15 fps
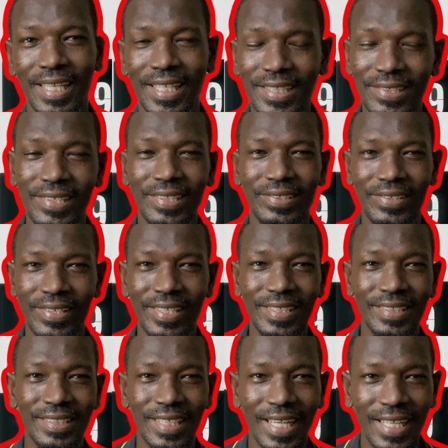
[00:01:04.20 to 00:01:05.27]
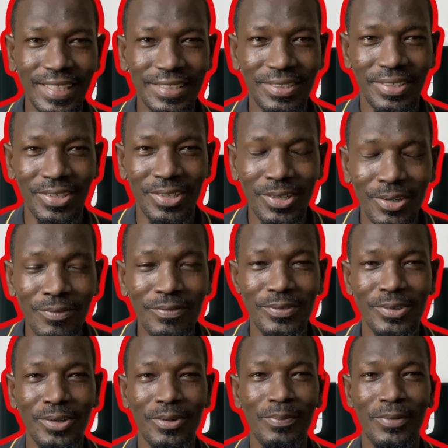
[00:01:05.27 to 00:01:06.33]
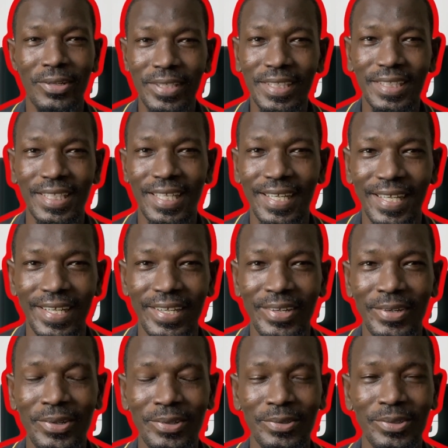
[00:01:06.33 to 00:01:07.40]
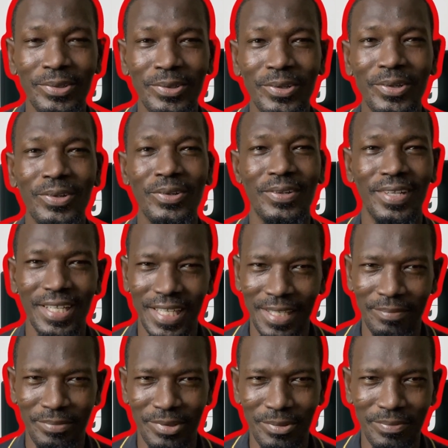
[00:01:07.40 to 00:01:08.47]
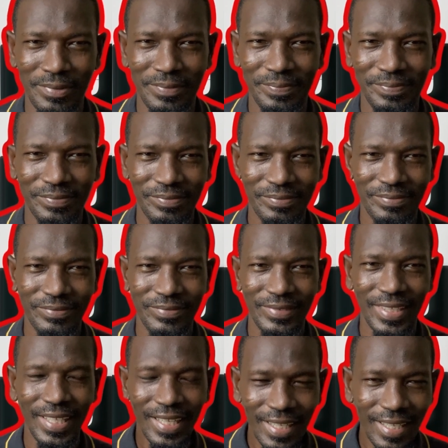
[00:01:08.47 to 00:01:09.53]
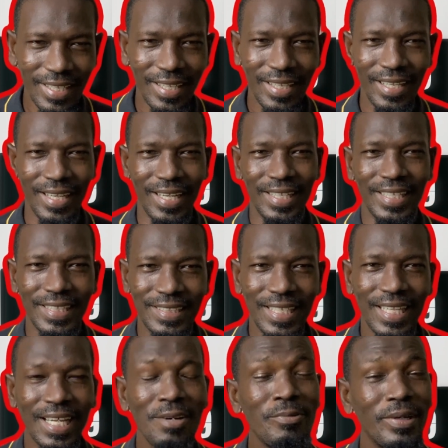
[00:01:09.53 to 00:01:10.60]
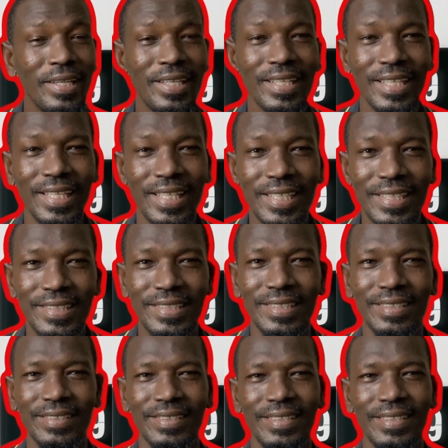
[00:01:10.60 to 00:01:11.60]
is the screen size of your monitor or your laptop. And the second way is